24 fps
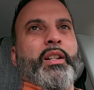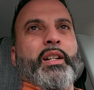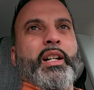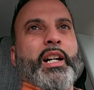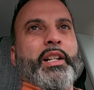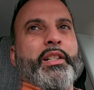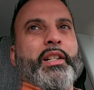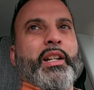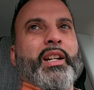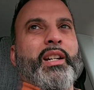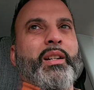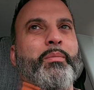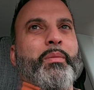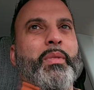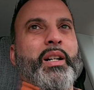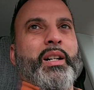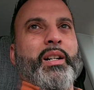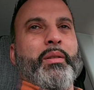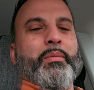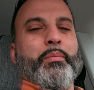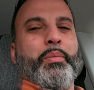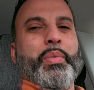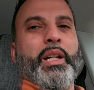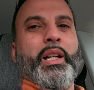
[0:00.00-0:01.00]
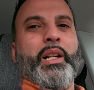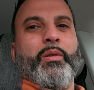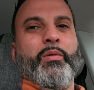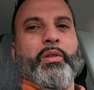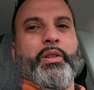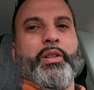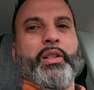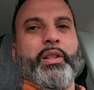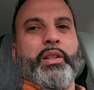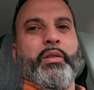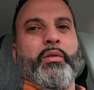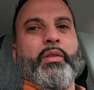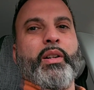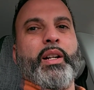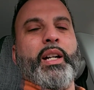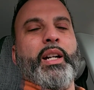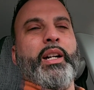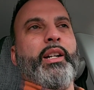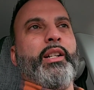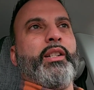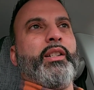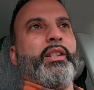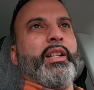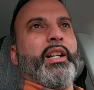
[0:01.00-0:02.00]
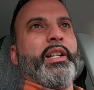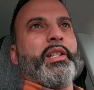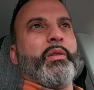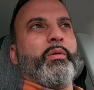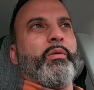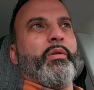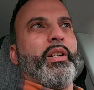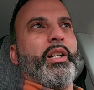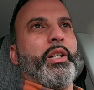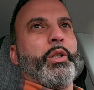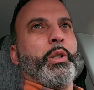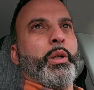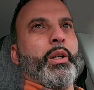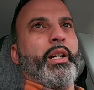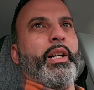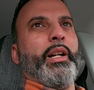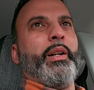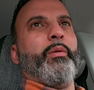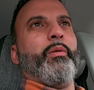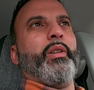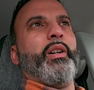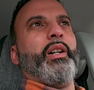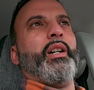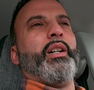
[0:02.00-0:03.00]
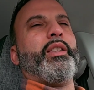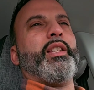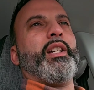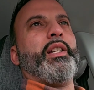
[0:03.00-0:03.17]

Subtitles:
I take my big one to the range, and that's the one I train with.